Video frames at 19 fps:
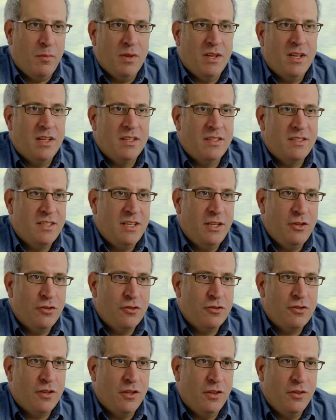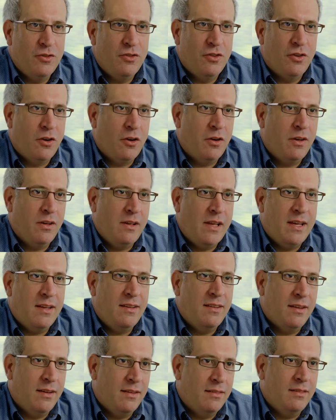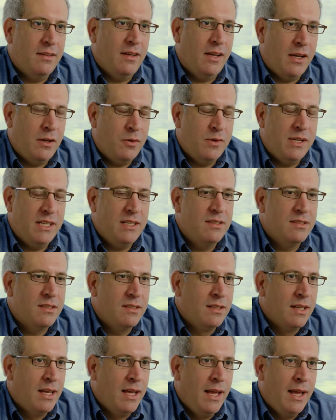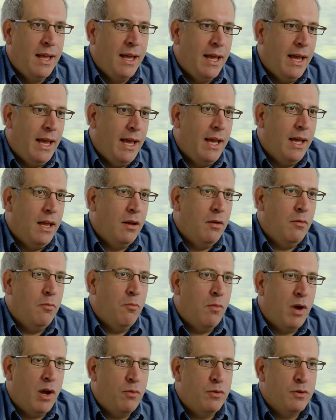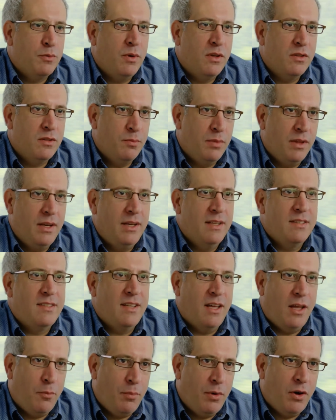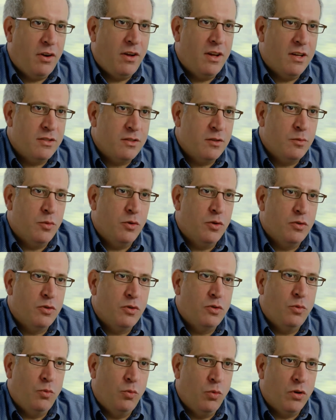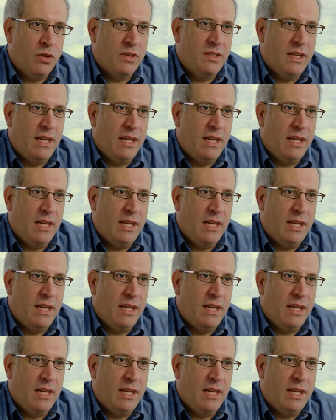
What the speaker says: I'm a Senior Solution Architect at Equinix, and my responsibility is to help our customers work